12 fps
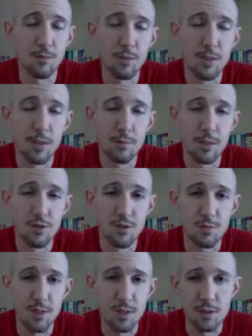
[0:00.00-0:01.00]
One thing about
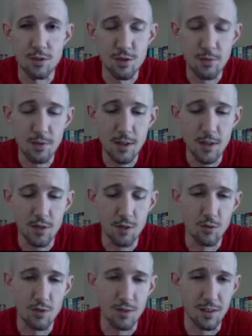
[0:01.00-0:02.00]
your spleen. Your spleen
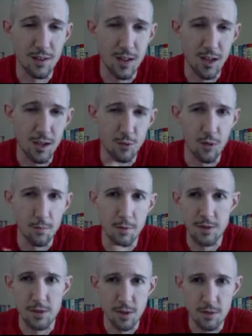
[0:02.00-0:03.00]
actually holds a lot of your white
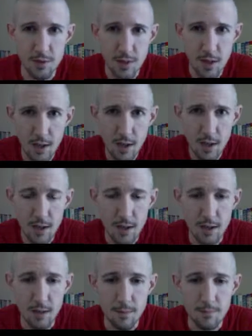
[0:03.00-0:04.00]
blood cells.
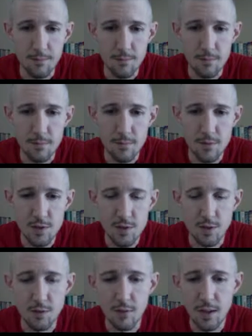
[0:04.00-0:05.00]

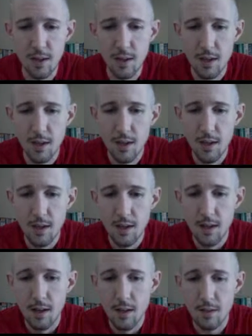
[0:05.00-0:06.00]
So,
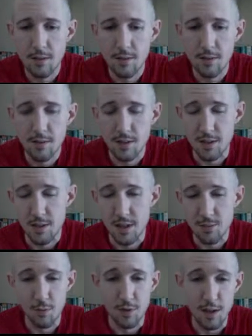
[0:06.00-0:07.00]
since
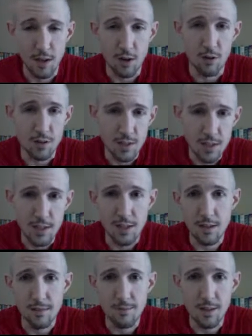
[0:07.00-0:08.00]
that's where they all
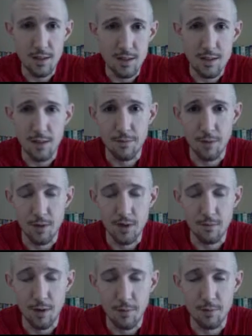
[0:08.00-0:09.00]
sit, if it's not
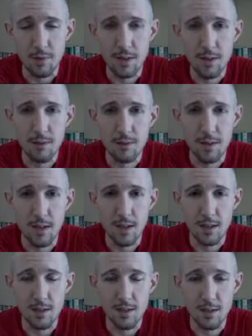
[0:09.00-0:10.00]
functioning properly,
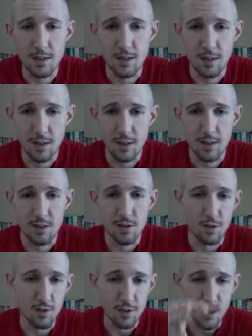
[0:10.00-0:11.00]
because it's connected
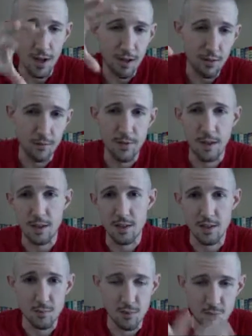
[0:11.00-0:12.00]
to your entire lymphatic
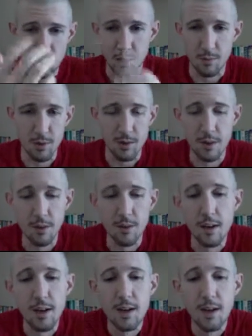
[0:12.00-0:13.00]
system, which we'll talk about later,